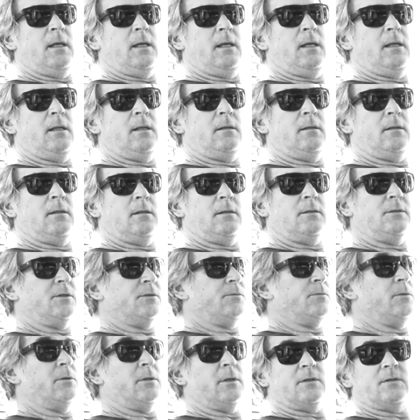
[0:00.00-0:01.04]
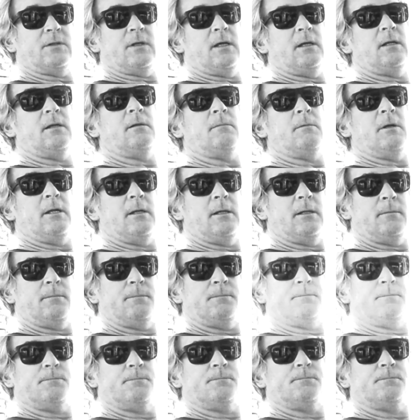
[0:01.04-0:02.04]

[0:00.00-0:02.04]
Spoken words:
and just really excited about it.